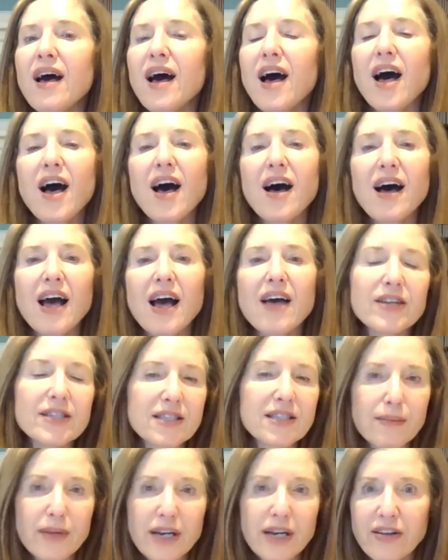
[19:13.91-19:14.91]
I've
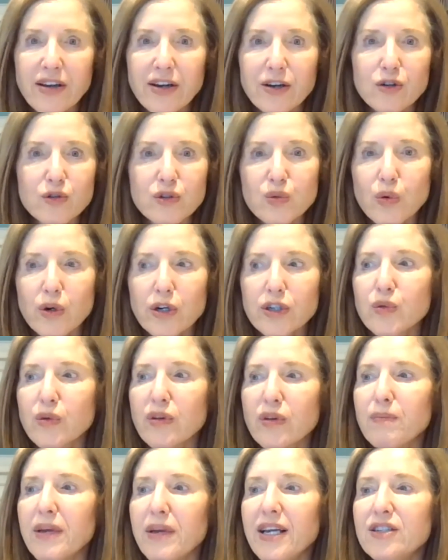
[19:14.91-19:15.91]
had somebody there who's worked
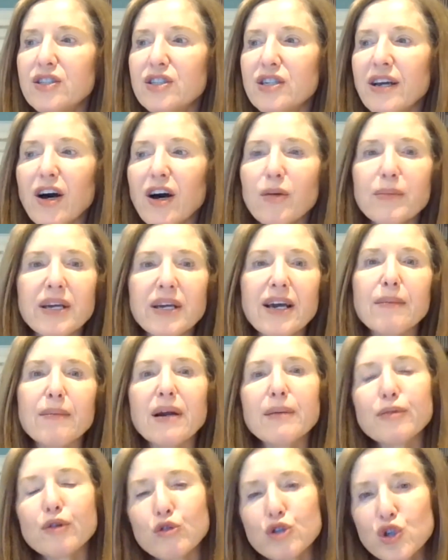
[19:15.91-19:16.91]
with me to help me get
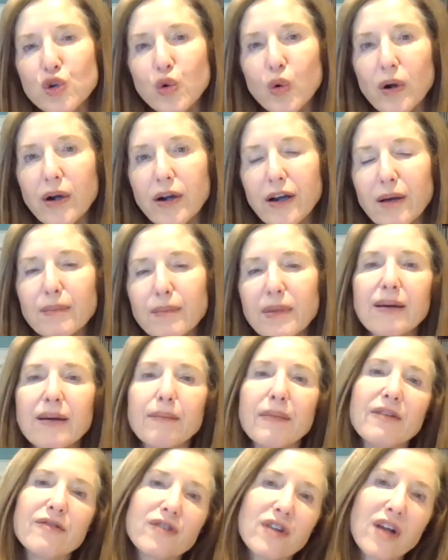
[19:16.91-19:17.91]
my brochure, help me
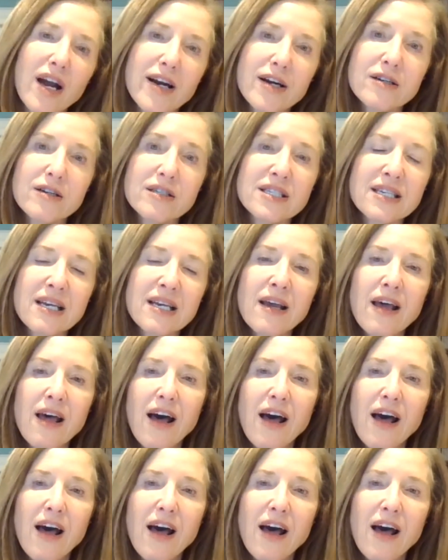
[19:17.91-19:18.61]
get my flyers.